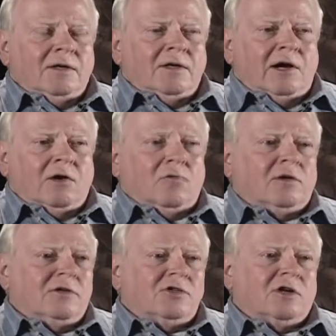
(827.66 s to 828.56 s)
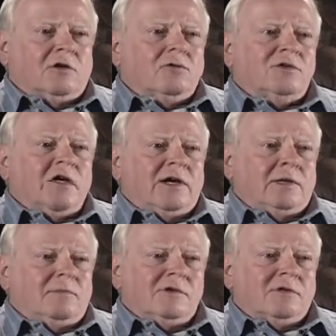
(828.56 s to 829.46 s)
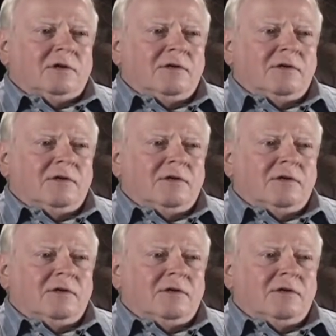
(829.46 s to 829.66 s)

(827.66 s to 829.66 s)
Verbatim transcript: Harold and Gerald James.